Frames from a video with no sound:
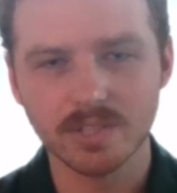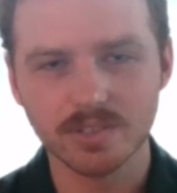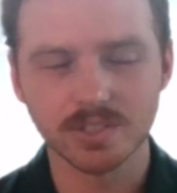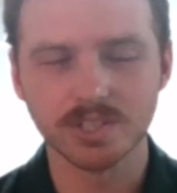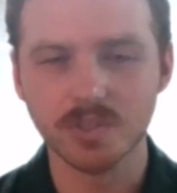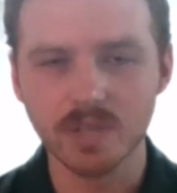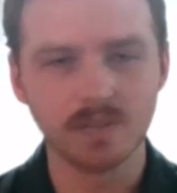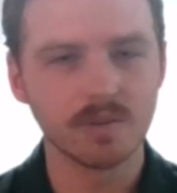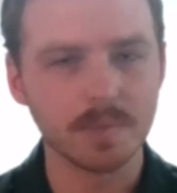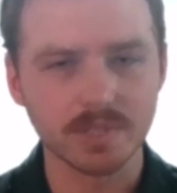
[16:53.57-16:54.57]
He still has a duty
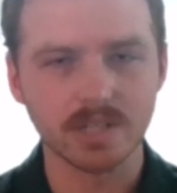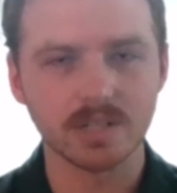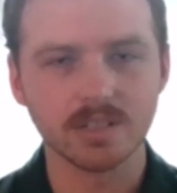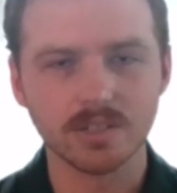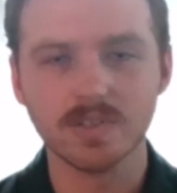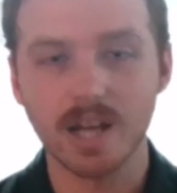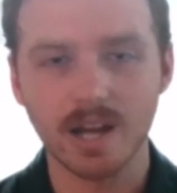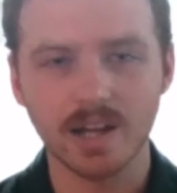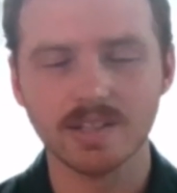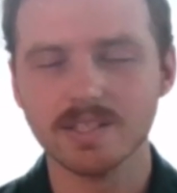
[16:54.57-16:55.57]
to represent you and
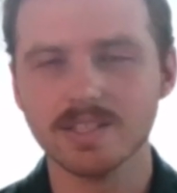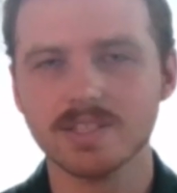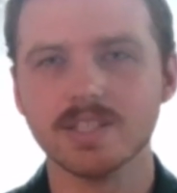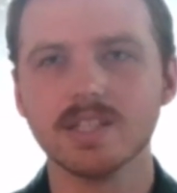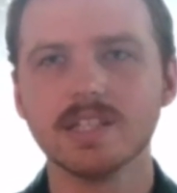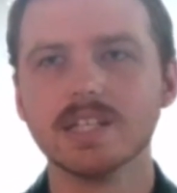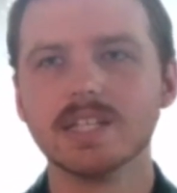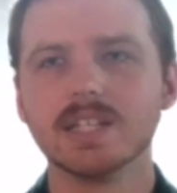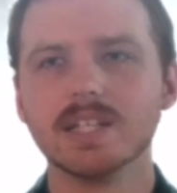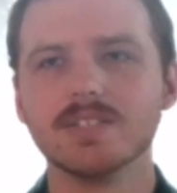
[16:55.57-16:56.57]
I in D.C.
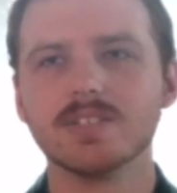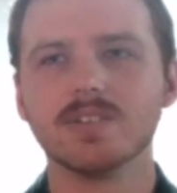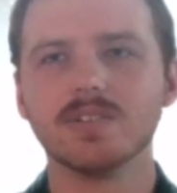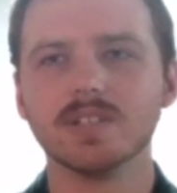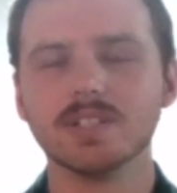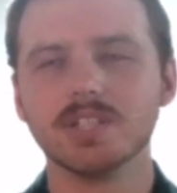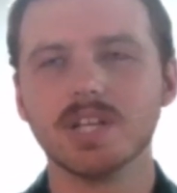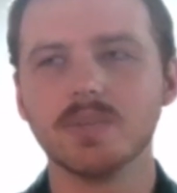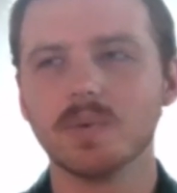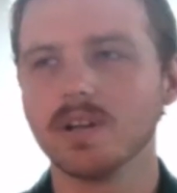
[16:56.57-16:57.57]
until
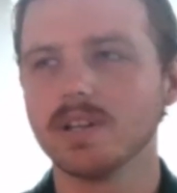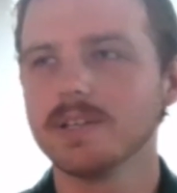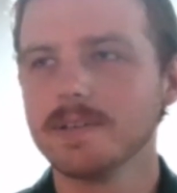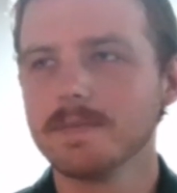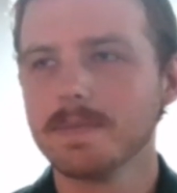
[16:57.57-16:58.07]
January.